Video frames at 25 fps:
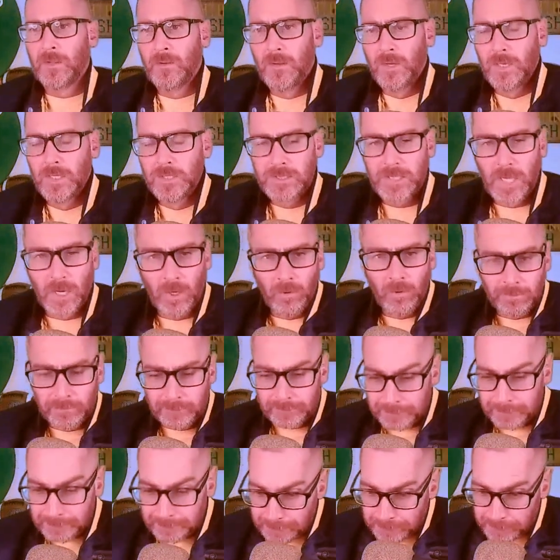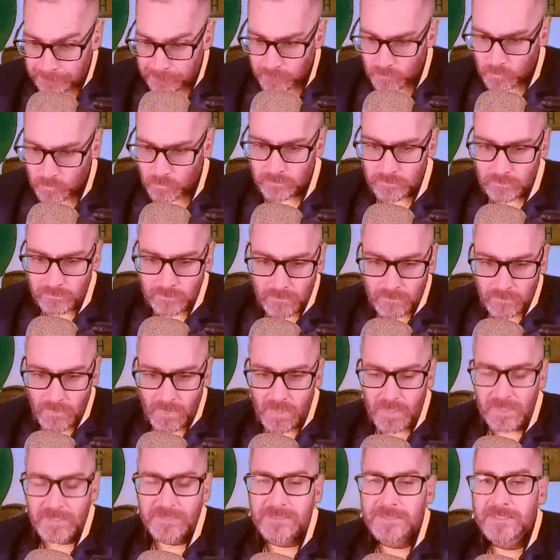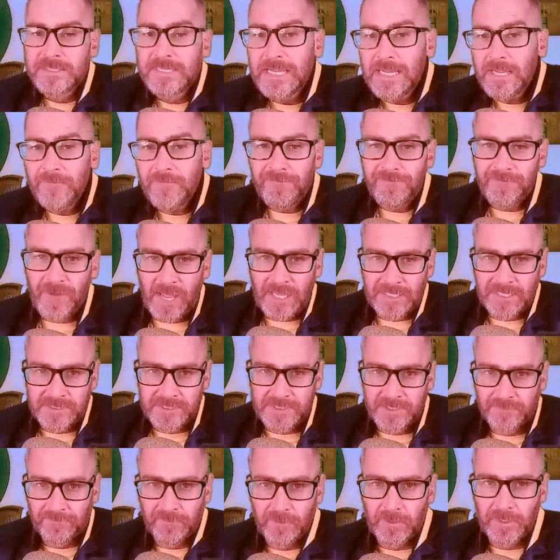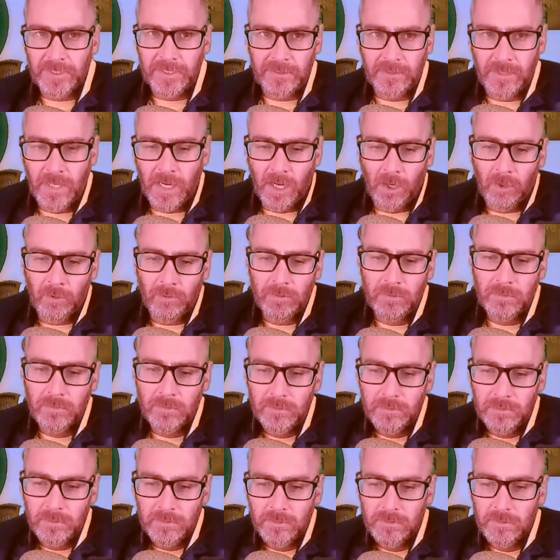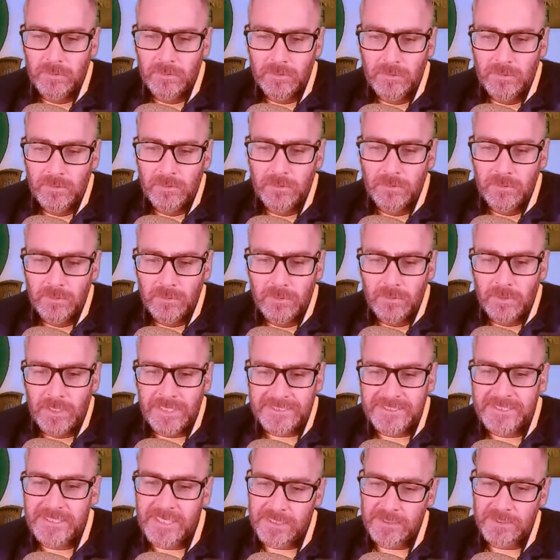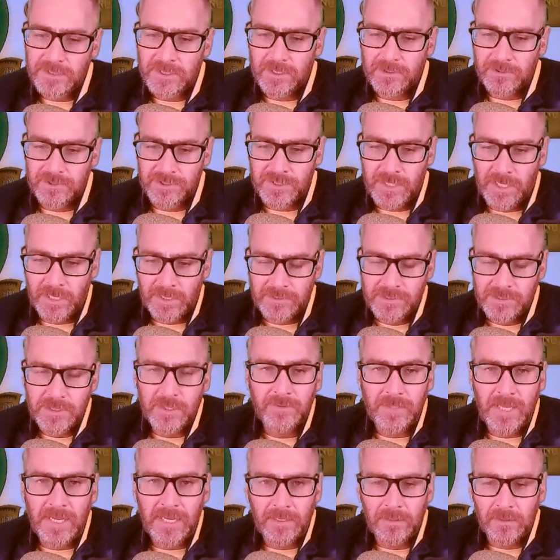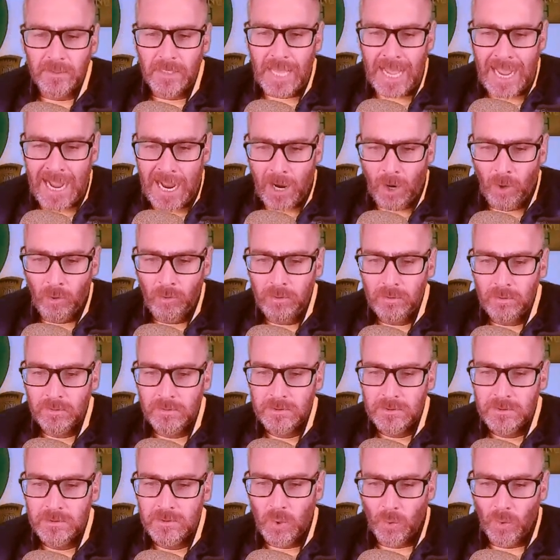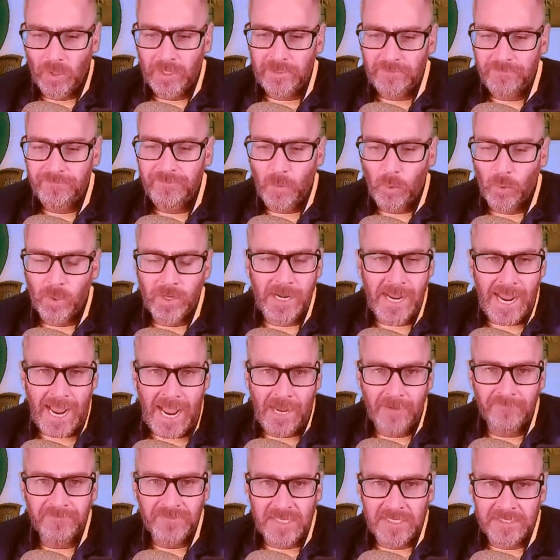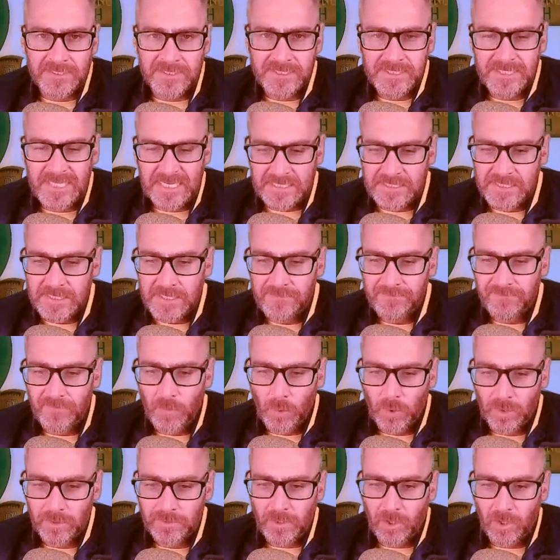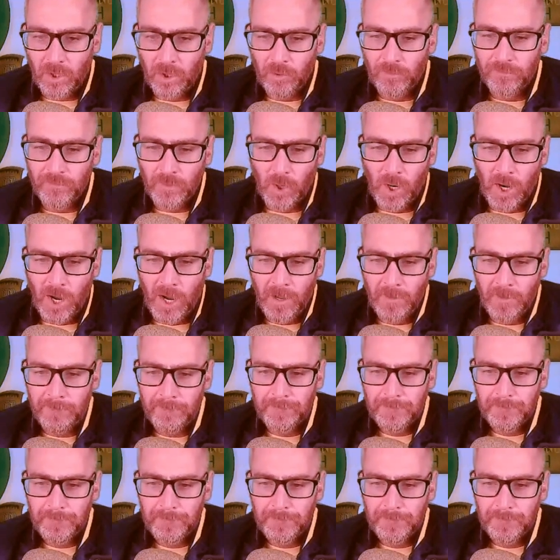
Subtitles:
So defensively, though, it's interesting. So they allow 24 and a half, that's 64th overall,